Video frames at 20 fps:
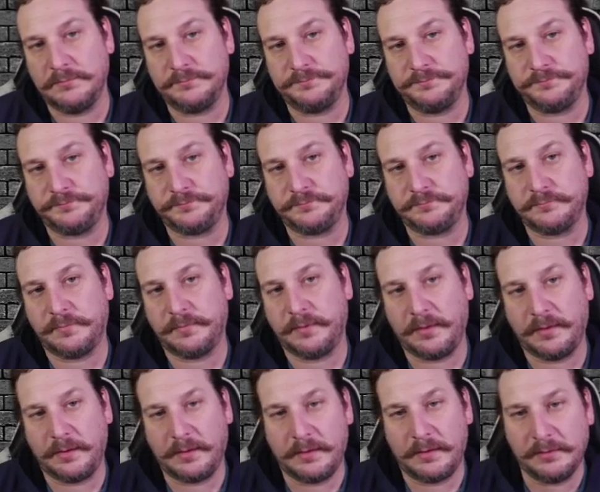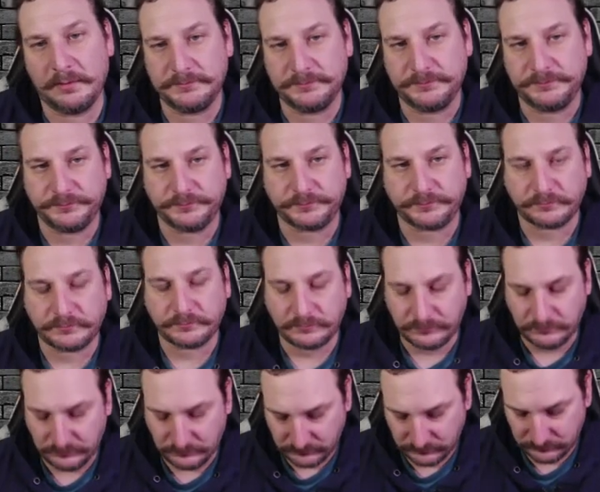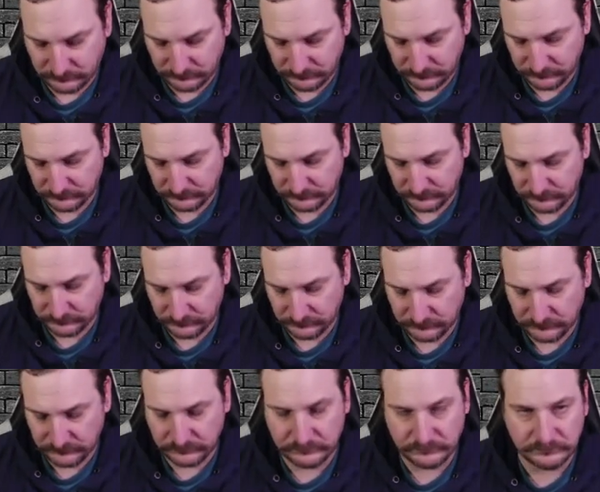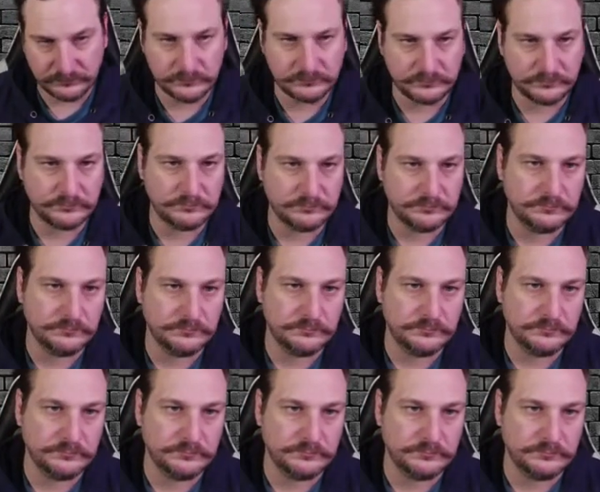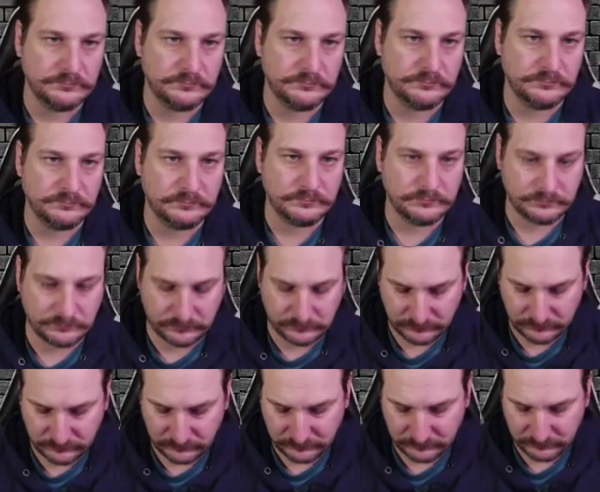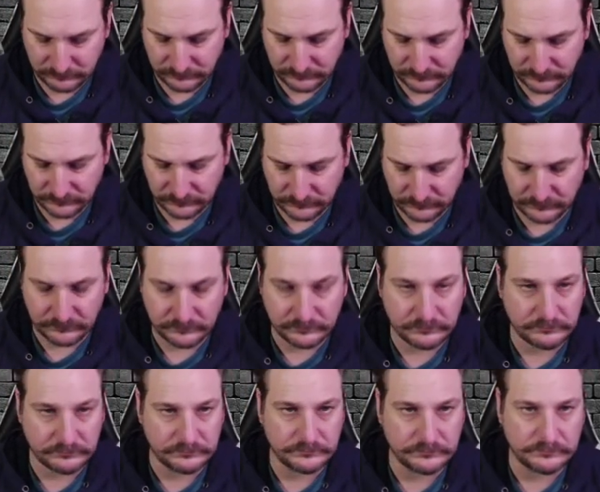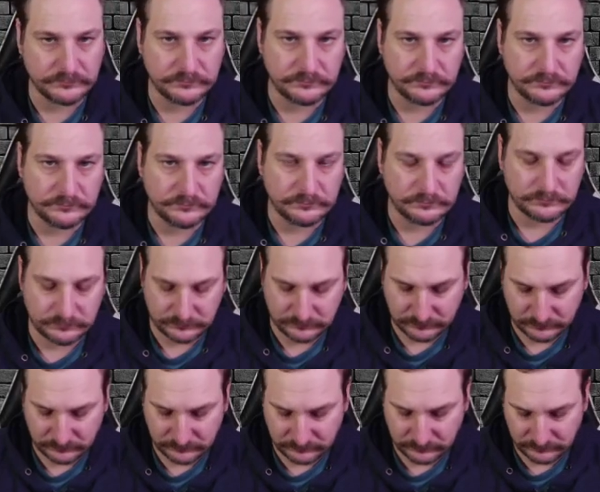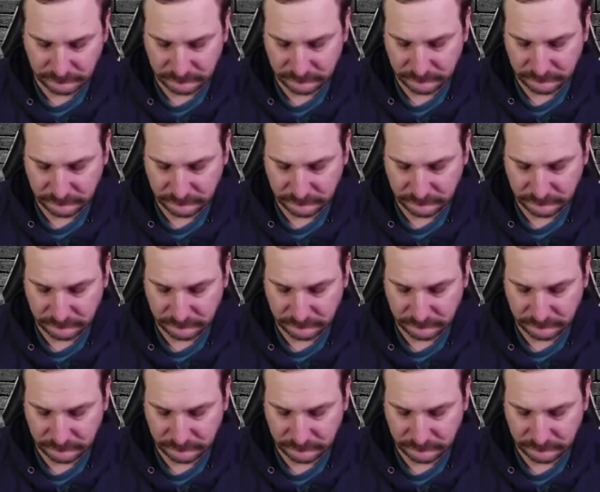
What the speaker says: (not speaking)